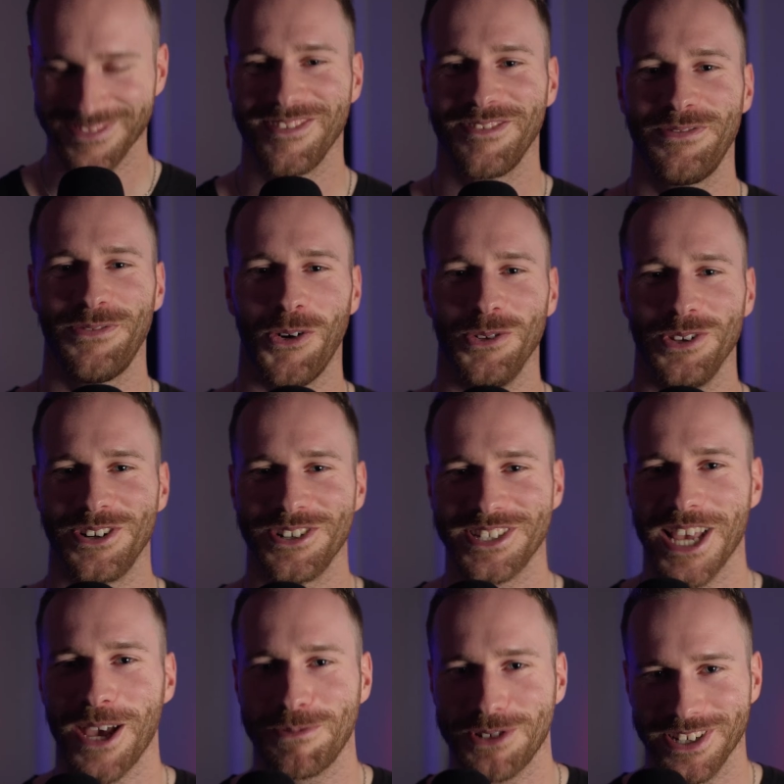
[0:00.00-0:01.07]

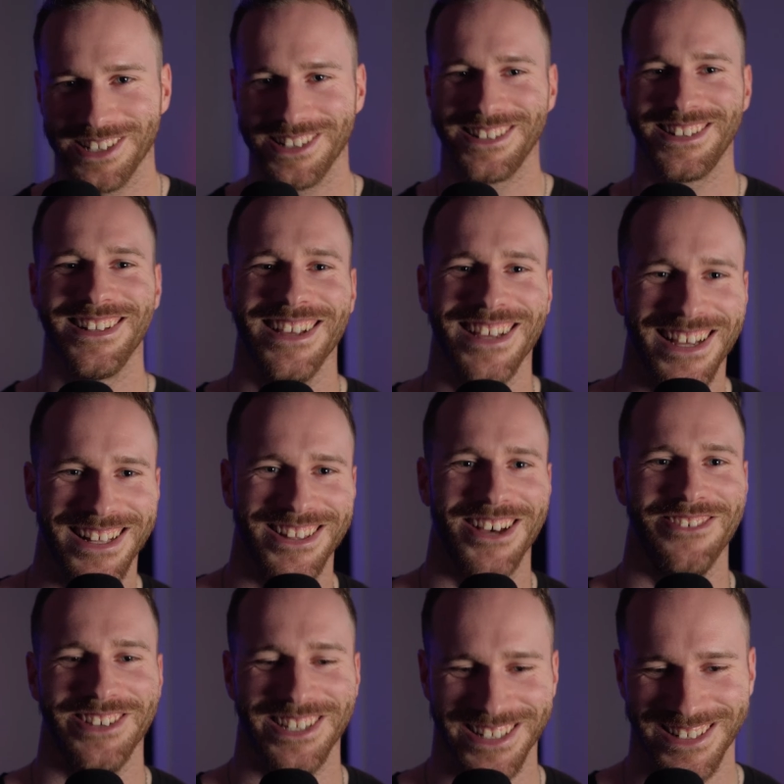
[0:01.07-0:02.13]
Folderception. I
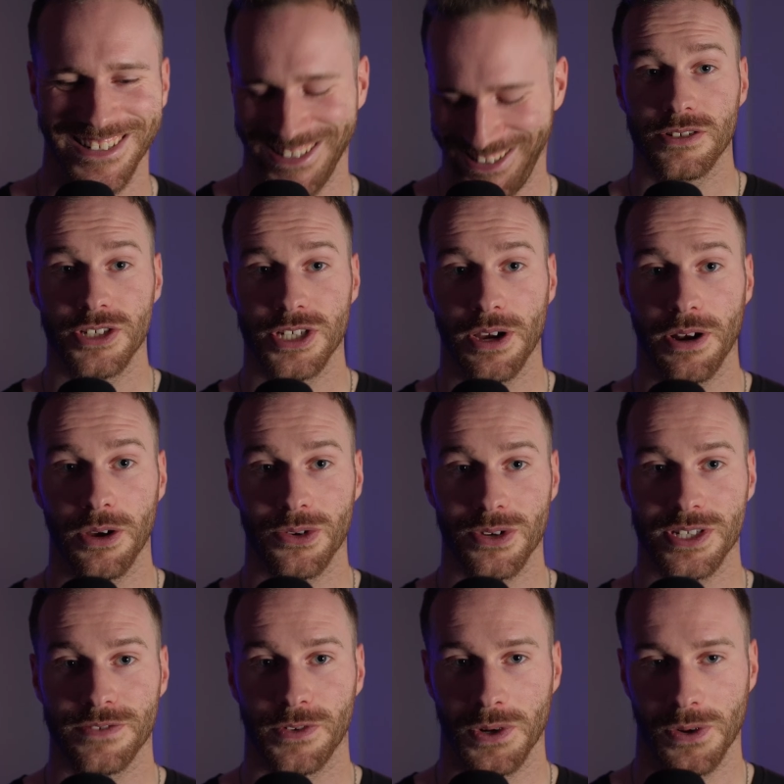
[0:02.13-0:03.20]
love it. Shout out
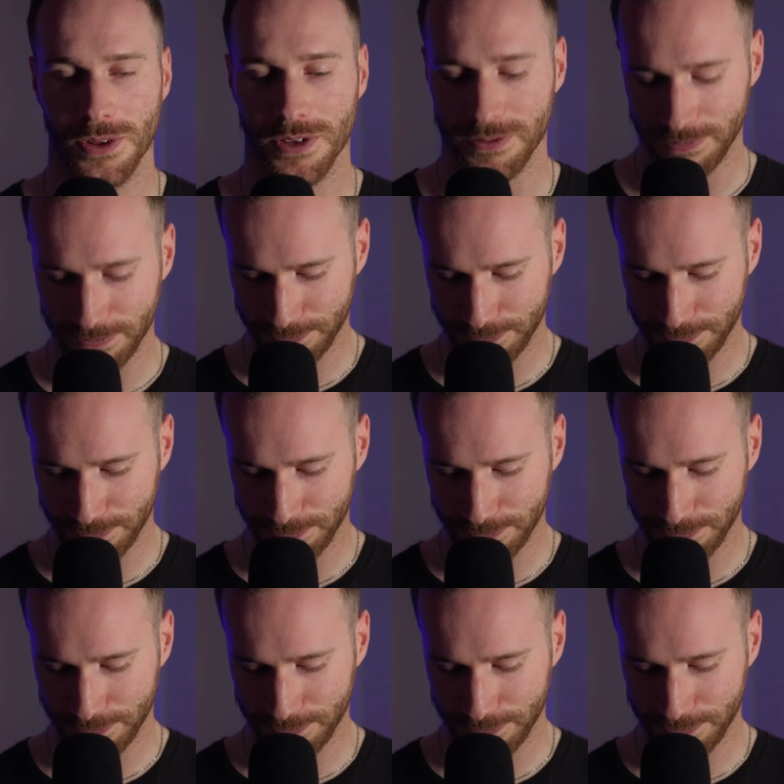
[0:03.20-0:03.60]
Christopher Nolan.